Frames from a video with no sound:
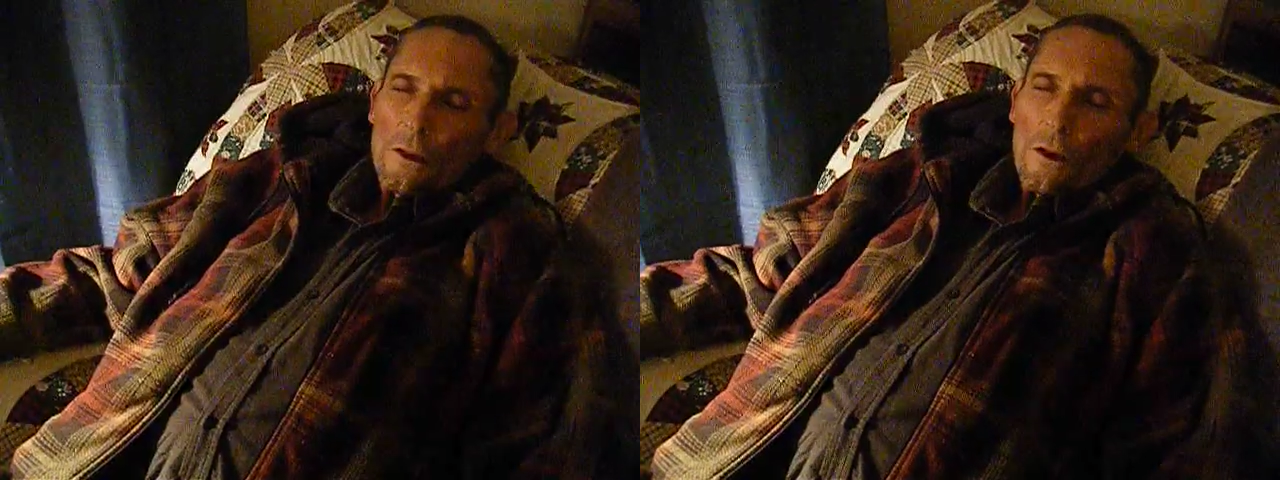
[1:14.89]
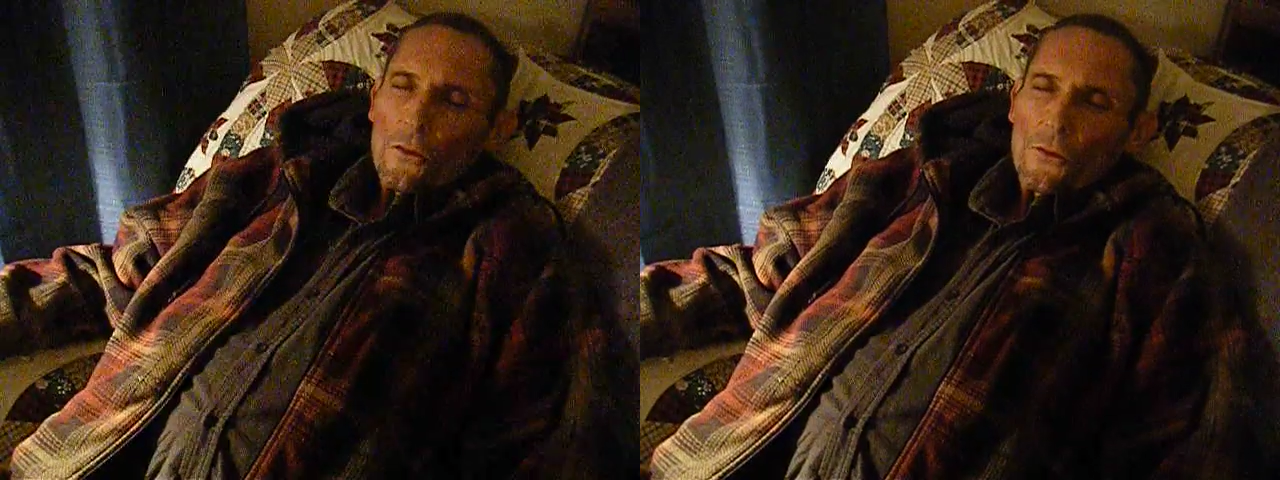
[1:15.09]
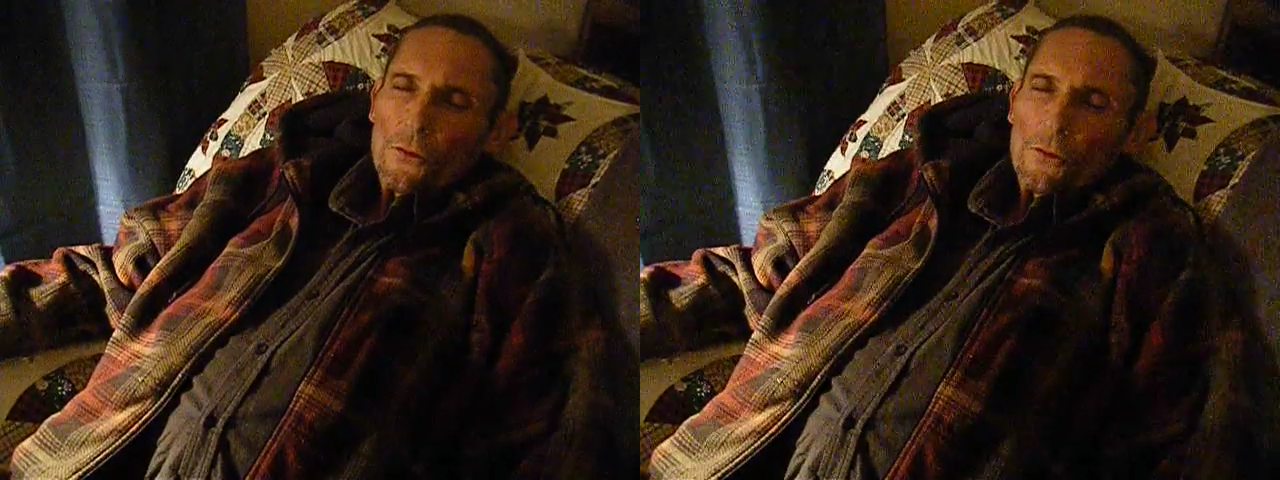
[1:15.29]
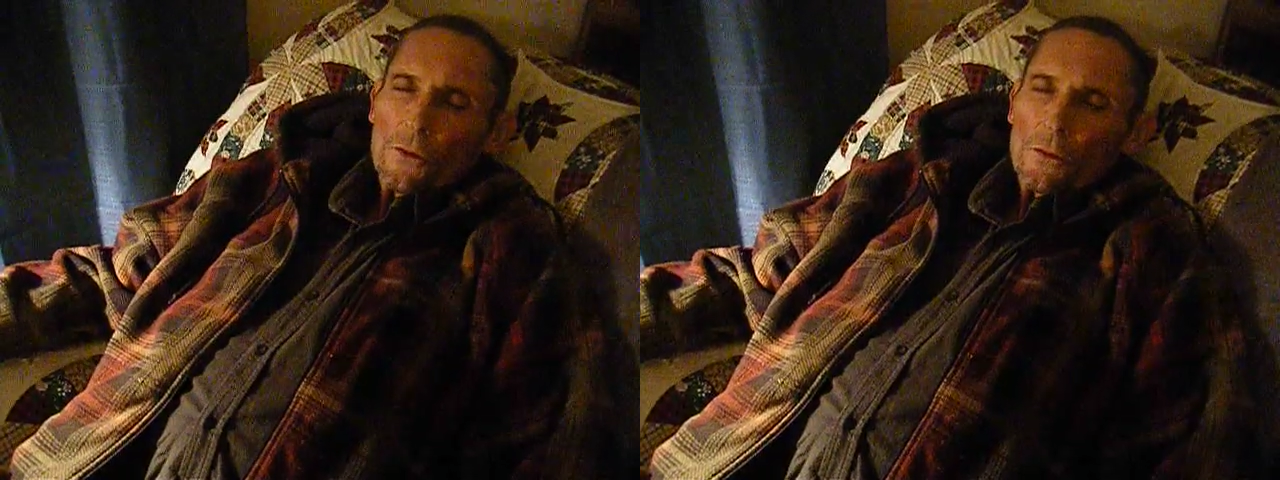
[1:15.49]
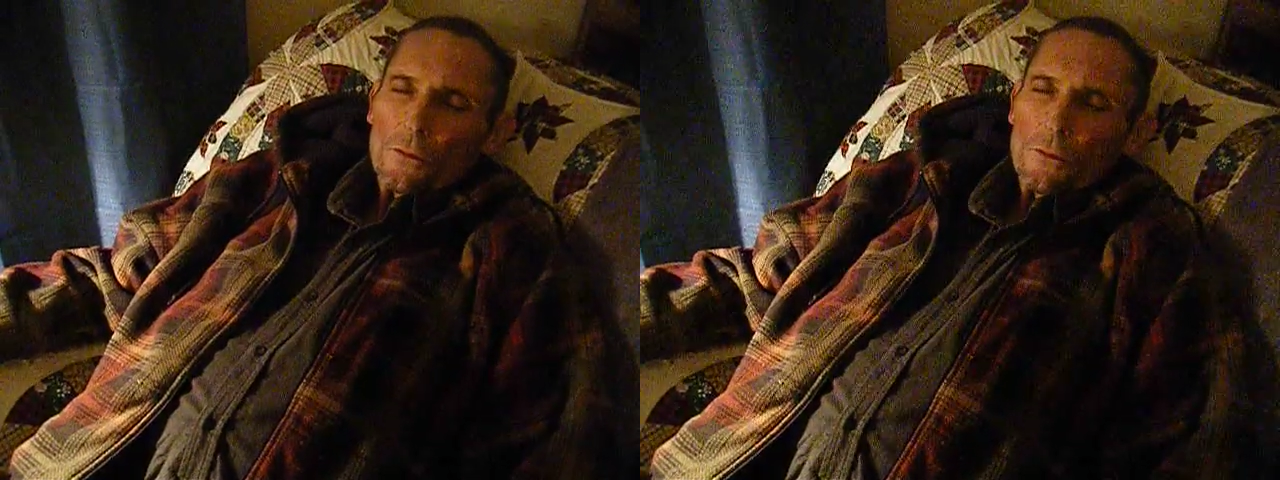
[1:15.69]
go through
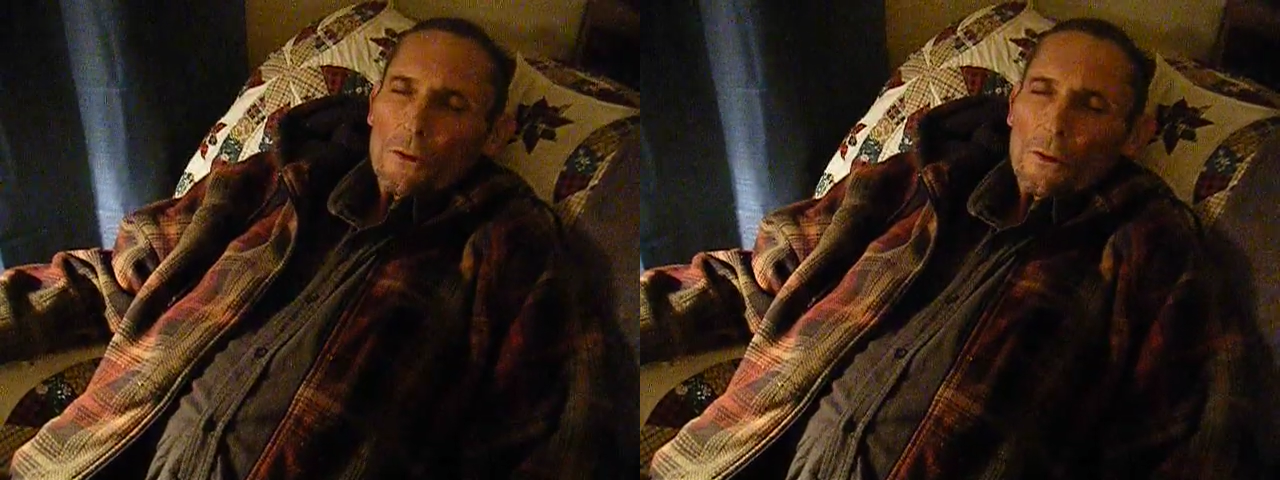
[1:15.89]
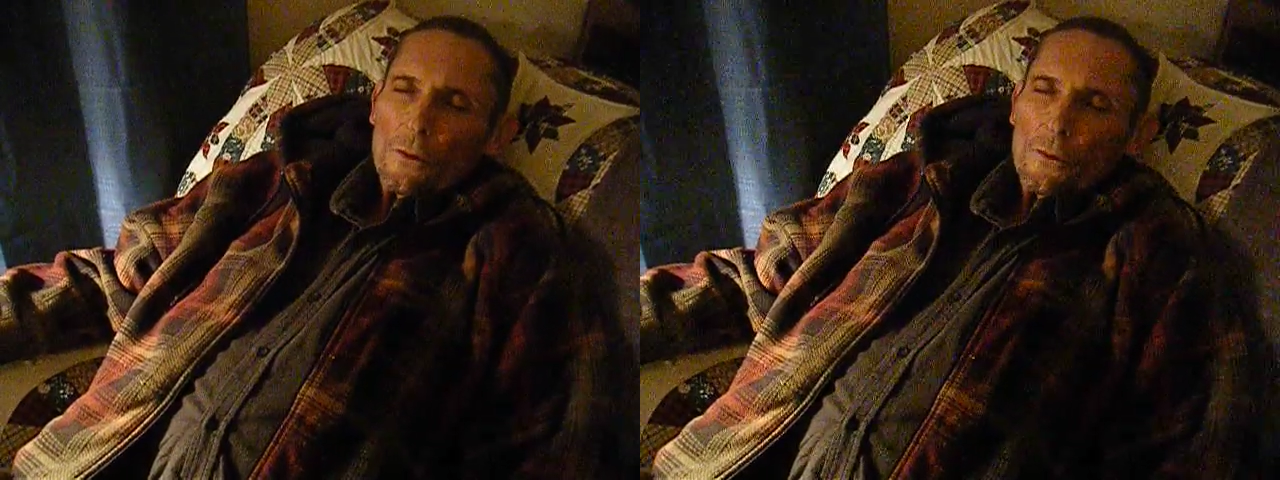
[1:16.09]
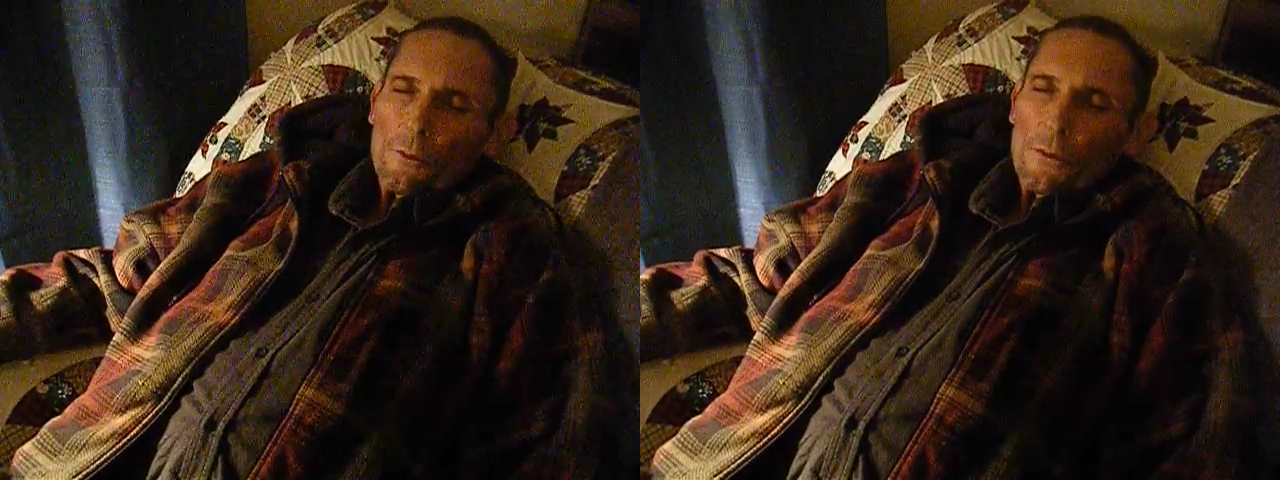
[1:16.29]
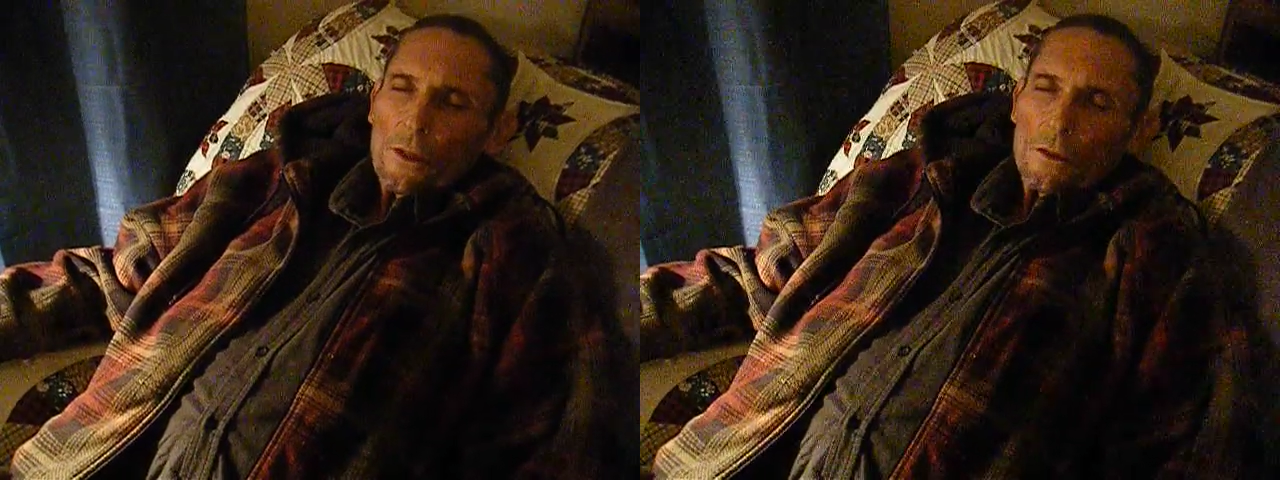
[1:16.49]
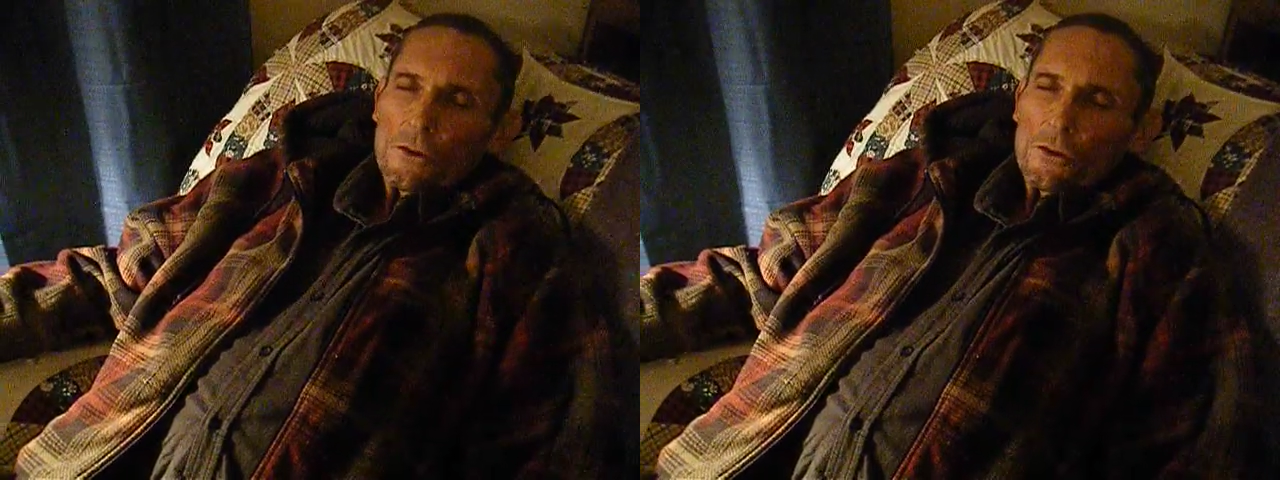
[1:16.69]
the you know the
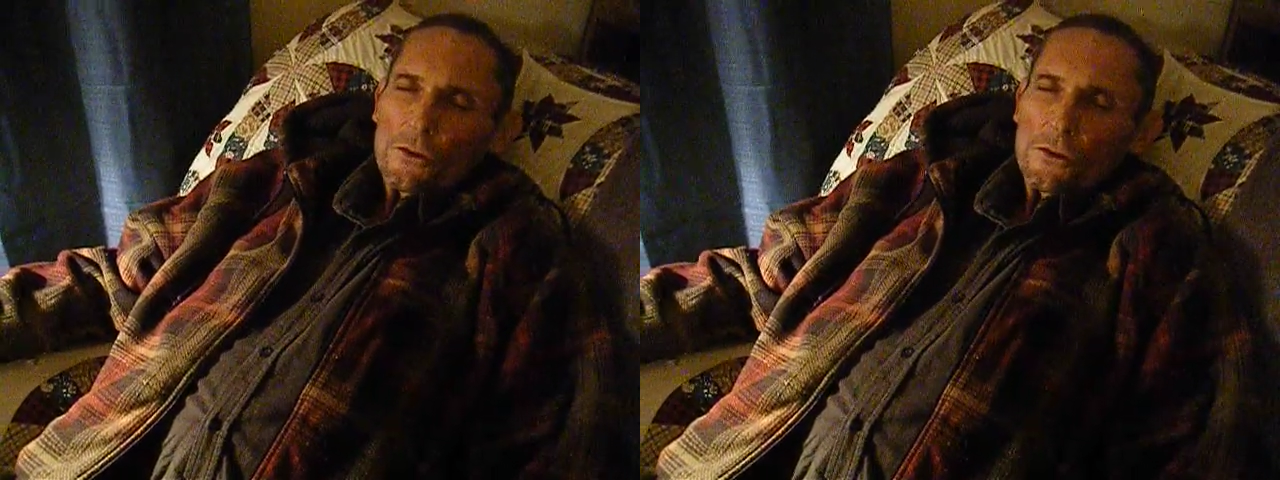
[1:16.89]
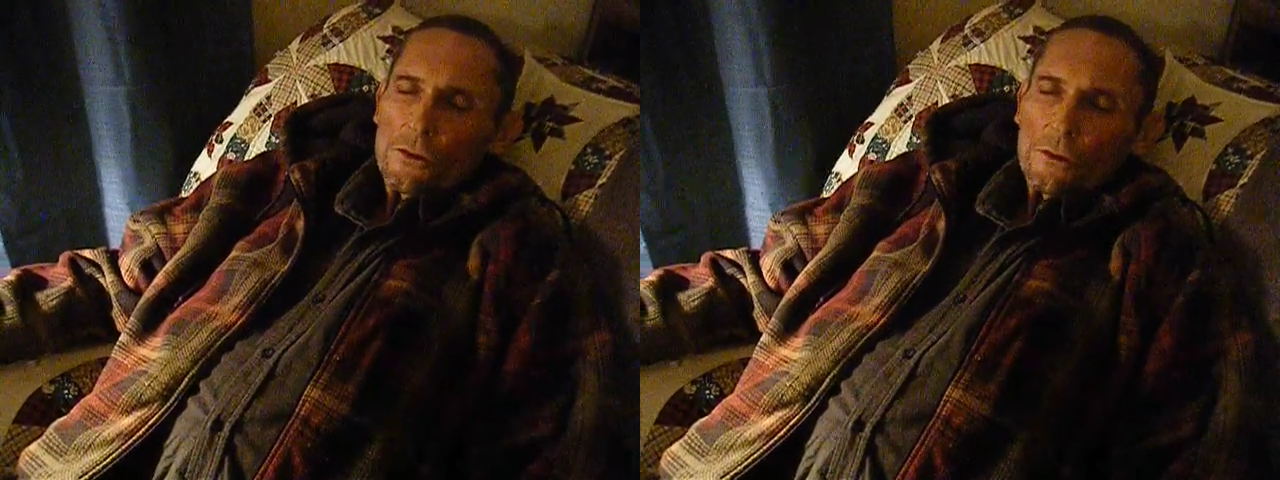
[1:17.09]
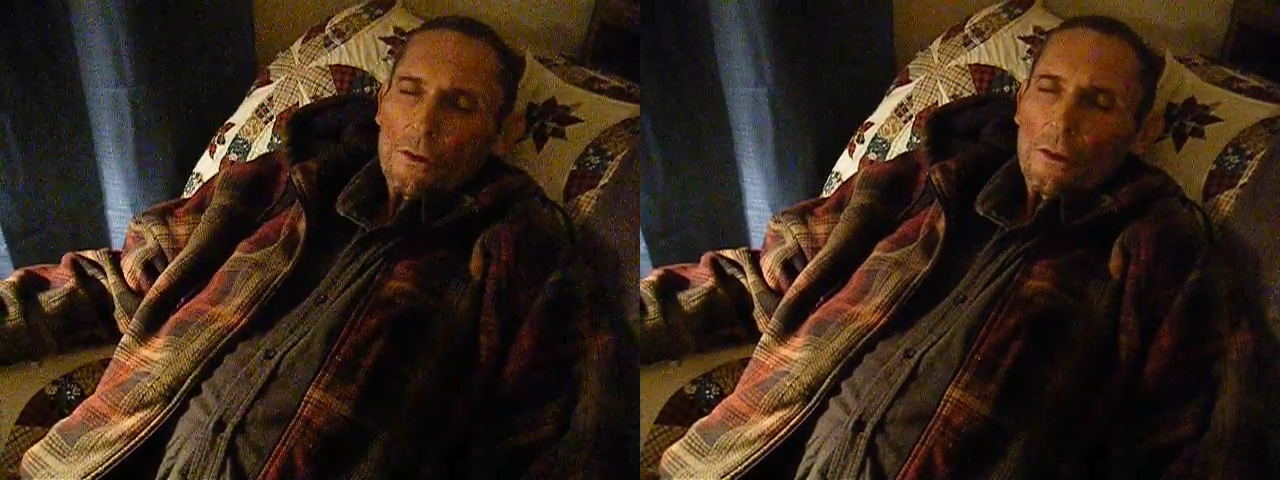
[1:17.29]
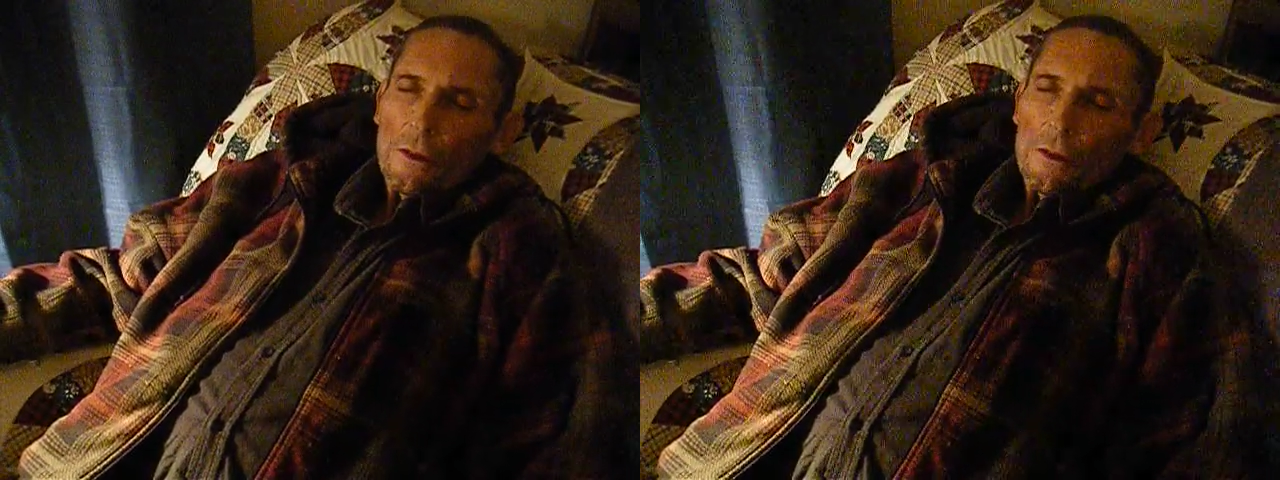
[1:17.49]
pictures and